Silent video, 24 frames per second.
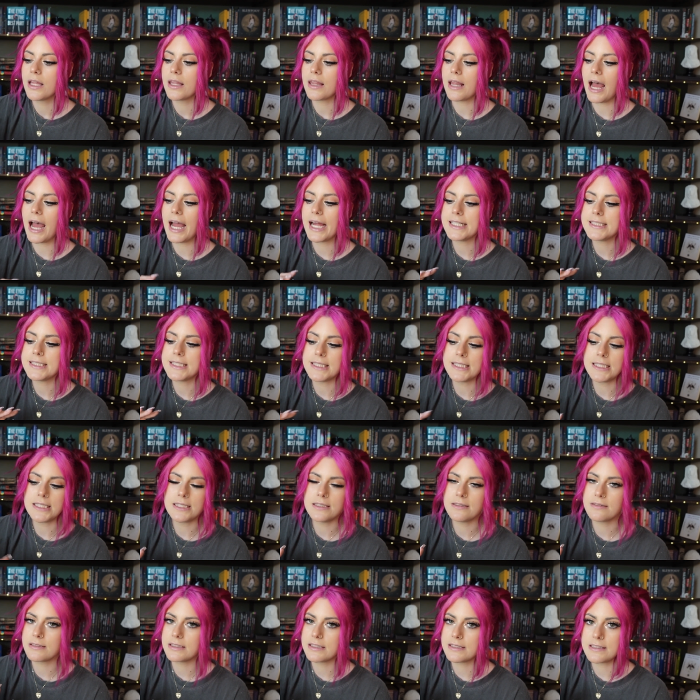I
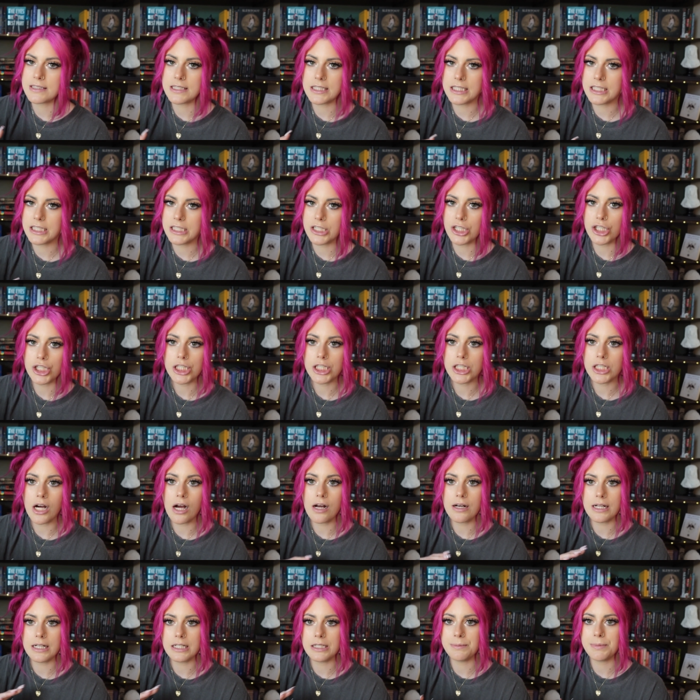didn't see her
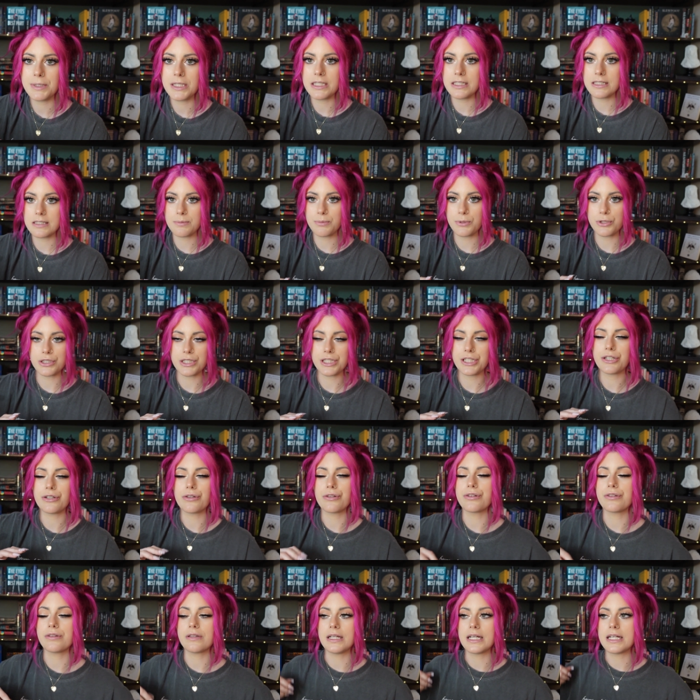on anybody's
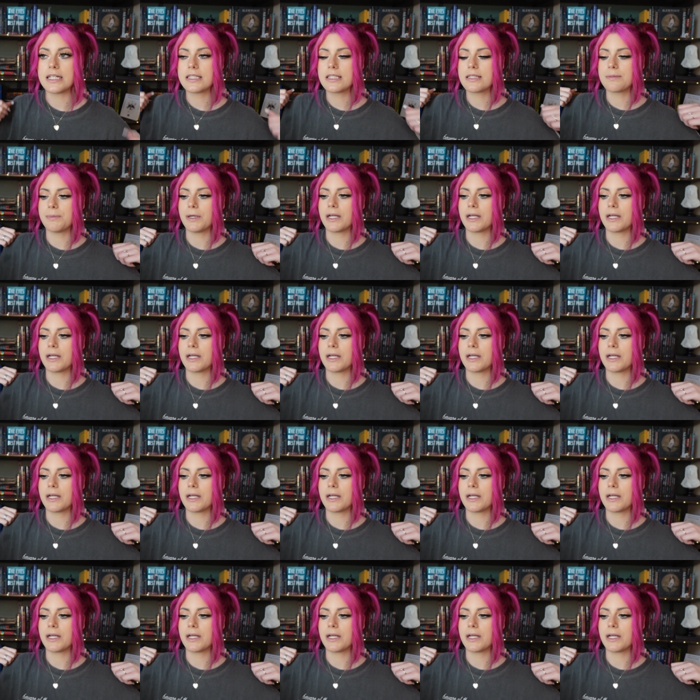particular list,